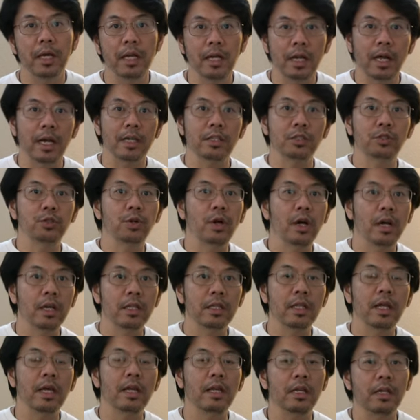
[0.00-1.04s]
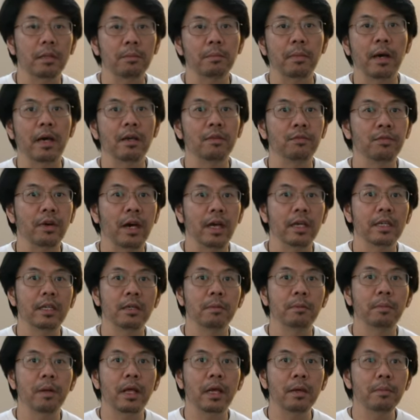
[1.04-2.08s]
and I tried that in my
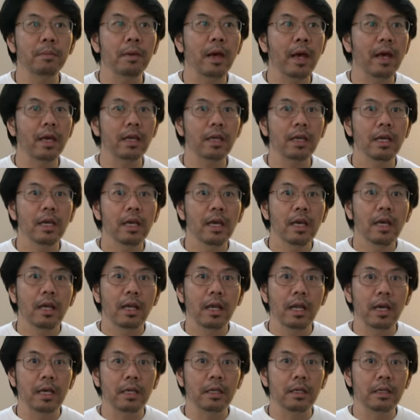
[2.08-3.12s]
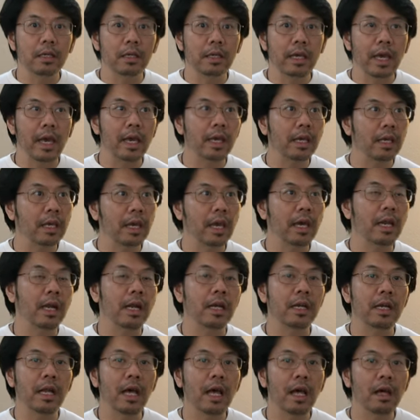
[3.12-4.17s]
vinyl playback, like Can't Get
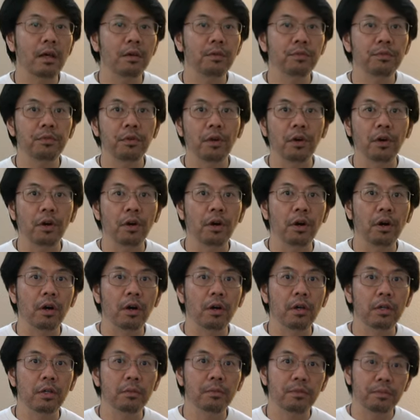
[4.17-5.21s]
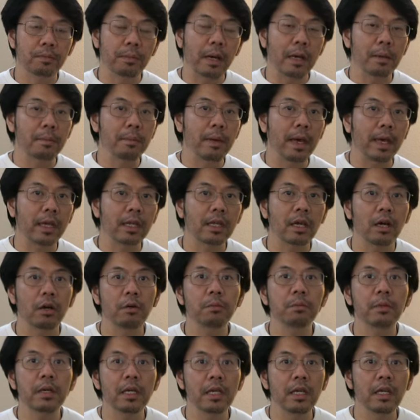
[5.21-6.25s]
Enough or by Bad
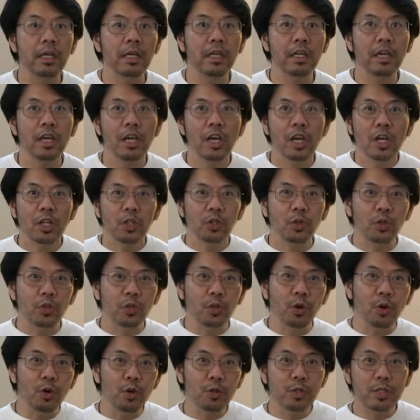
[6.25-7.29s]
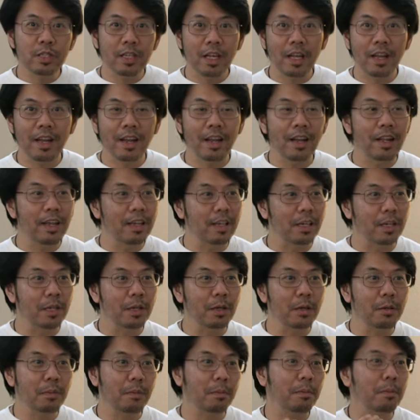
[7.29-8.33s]
Company. So those are like
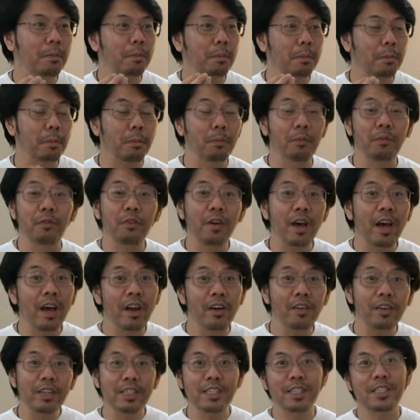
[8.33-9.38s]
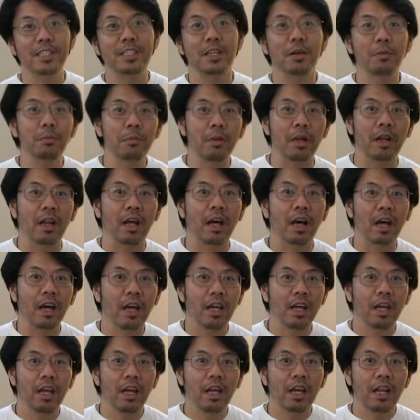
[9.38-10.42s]
very similar
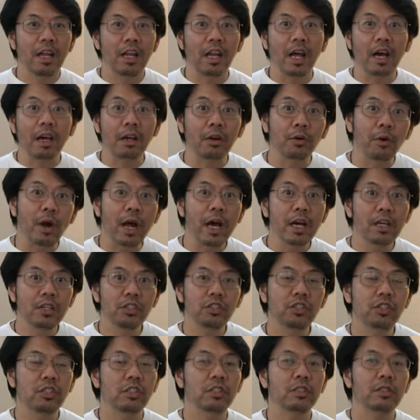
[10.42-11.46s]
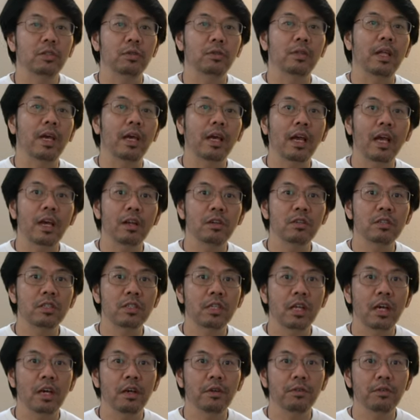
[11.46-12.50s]
La Grange, so that kind of
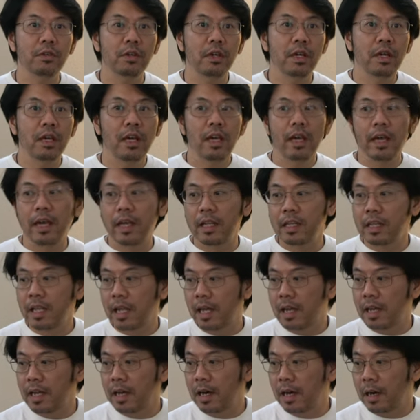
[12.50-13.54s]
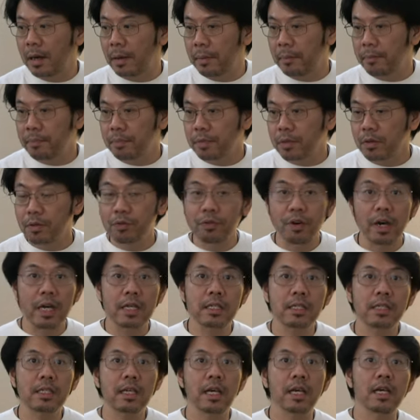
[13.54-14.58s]
stuff. And then um, fast